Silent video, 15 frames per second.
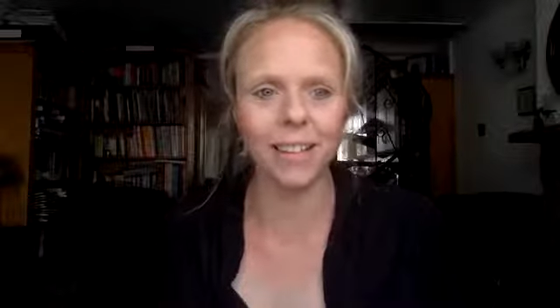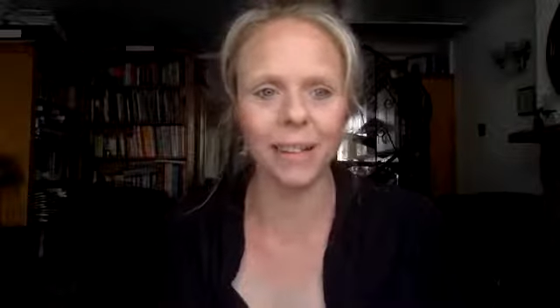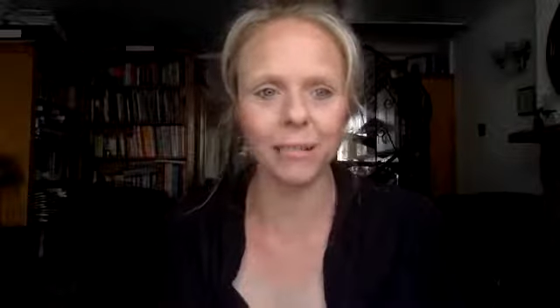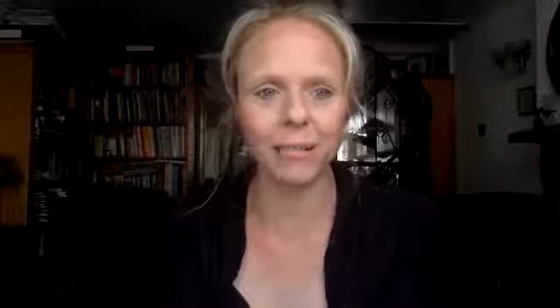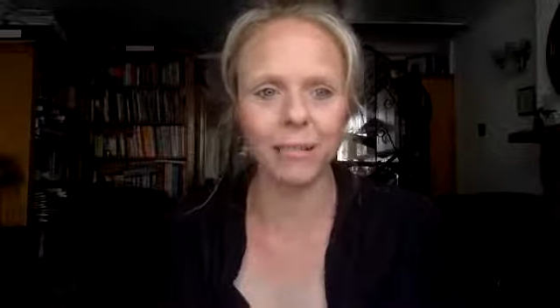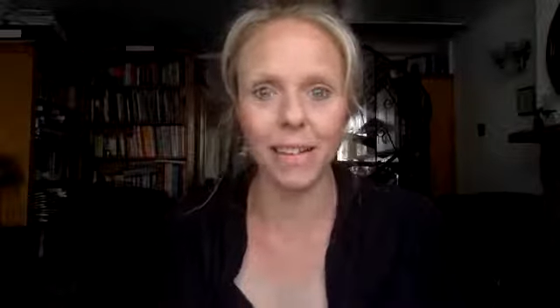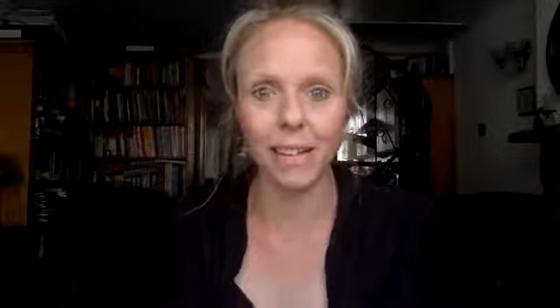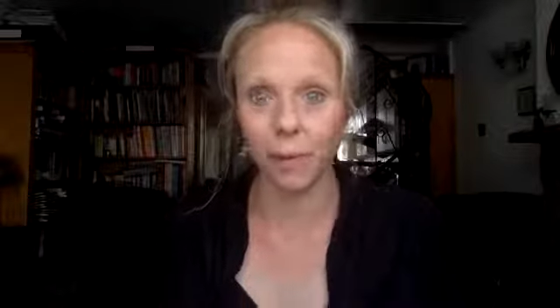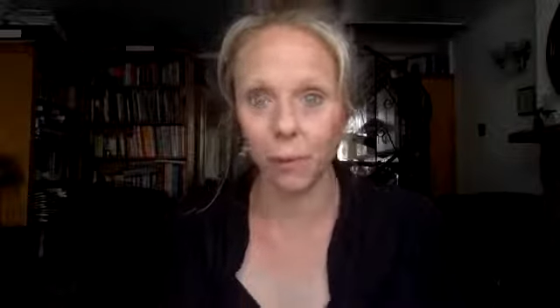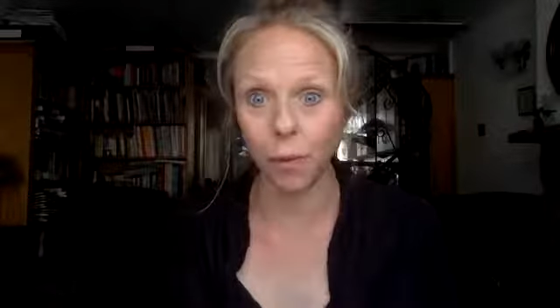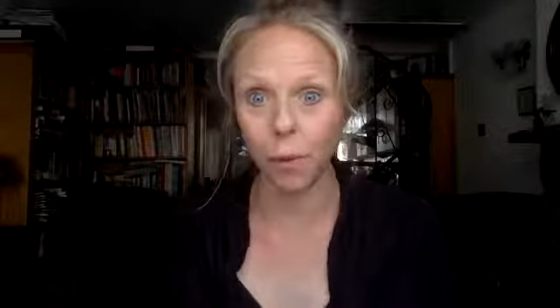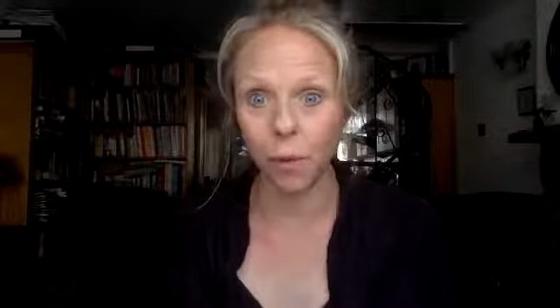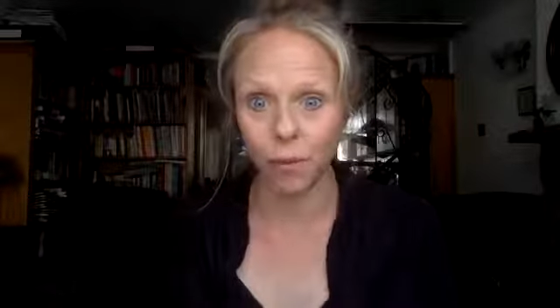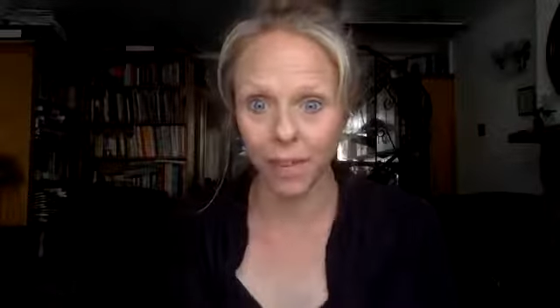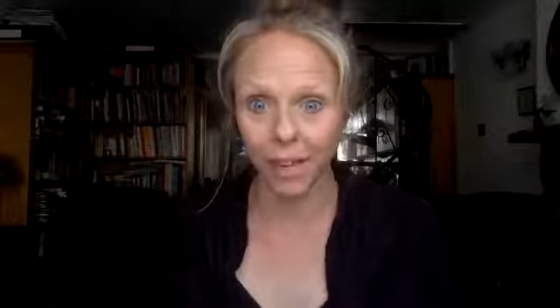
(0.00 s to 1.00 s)
and really,
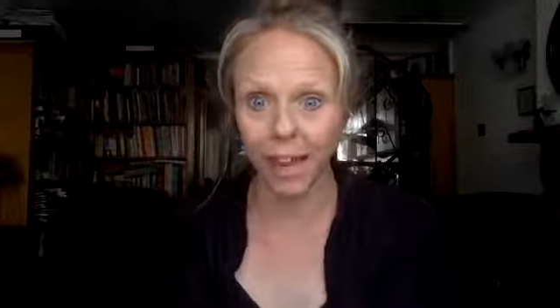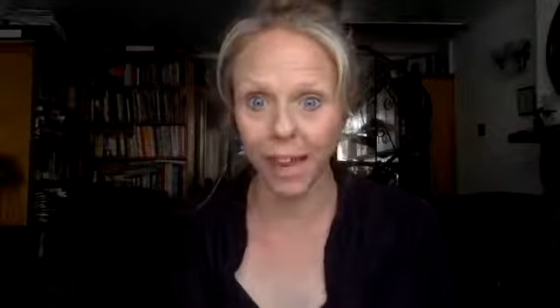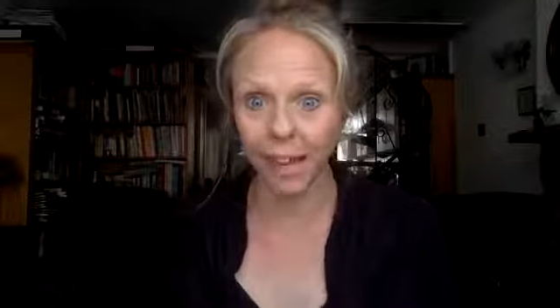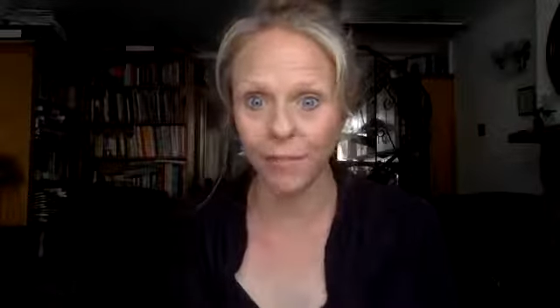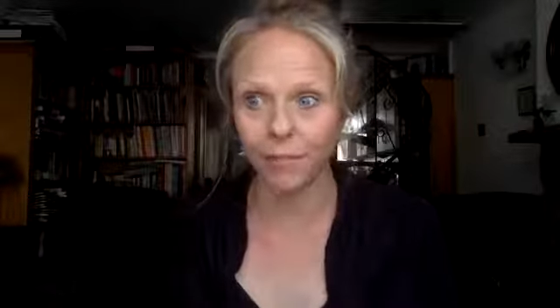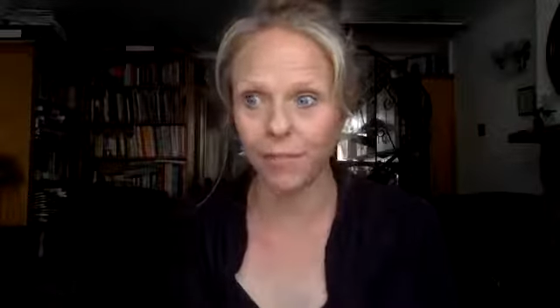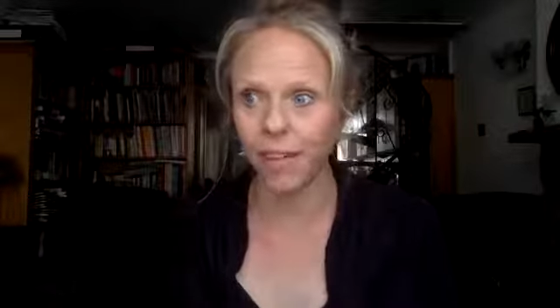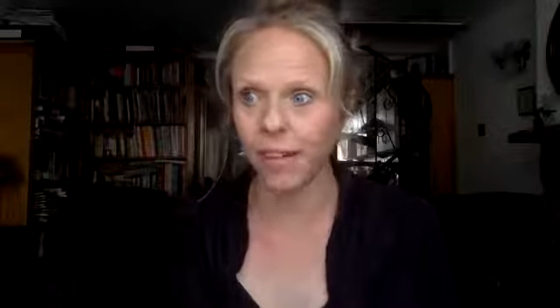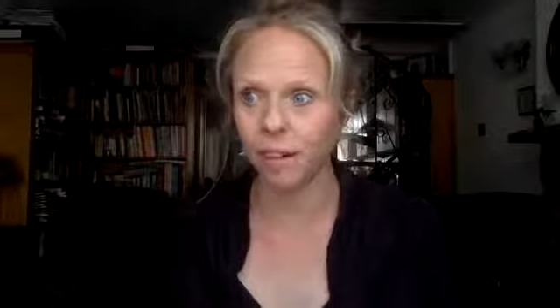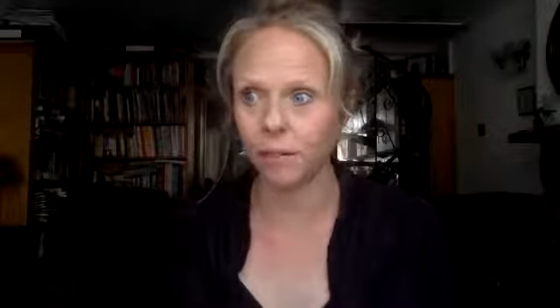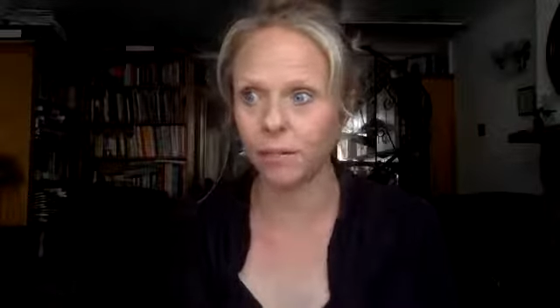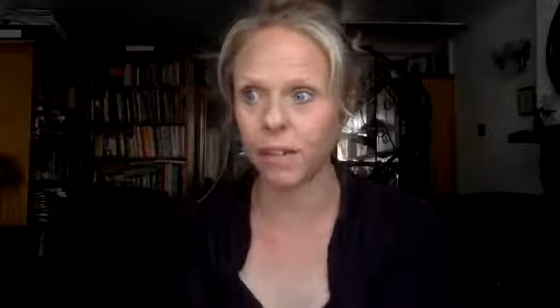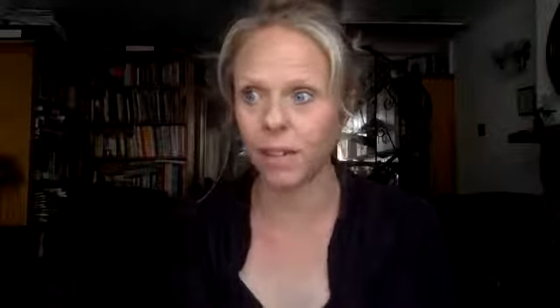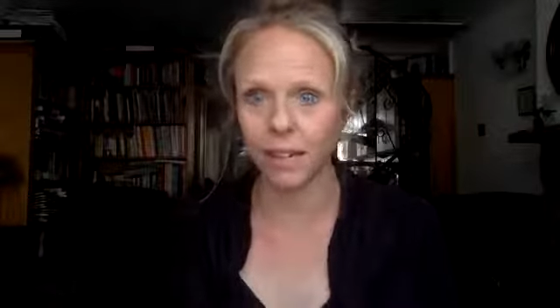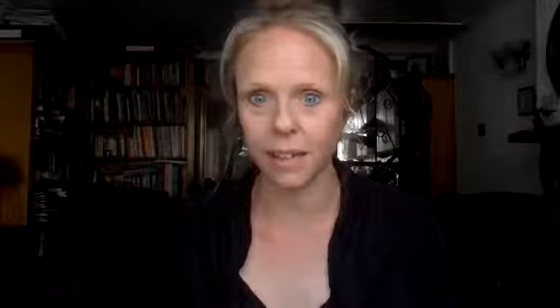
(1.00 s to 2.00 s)
all they have
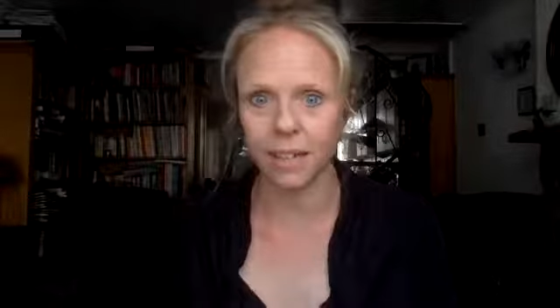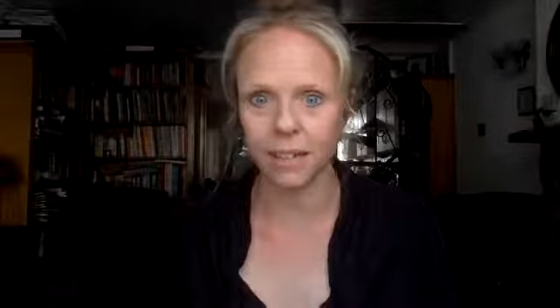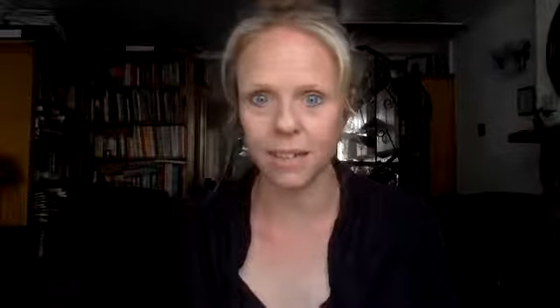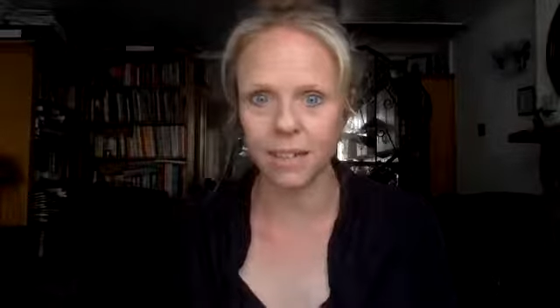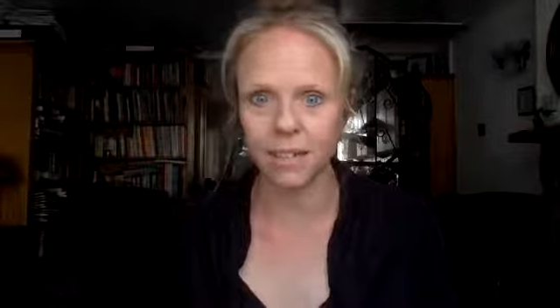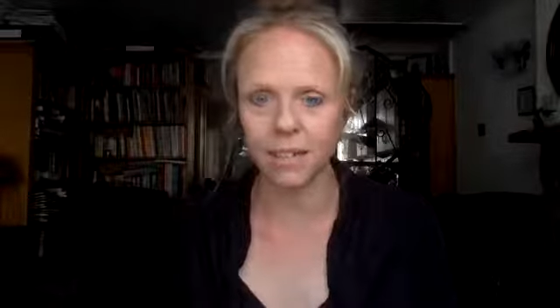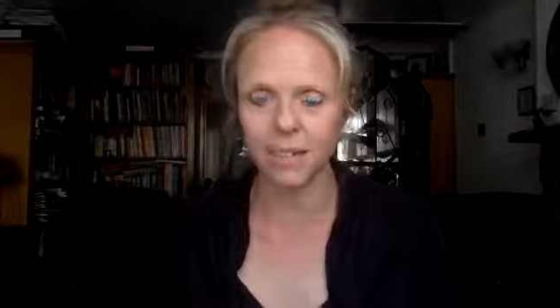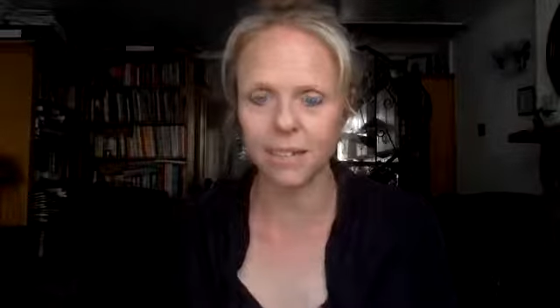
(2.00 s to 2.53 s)
now is,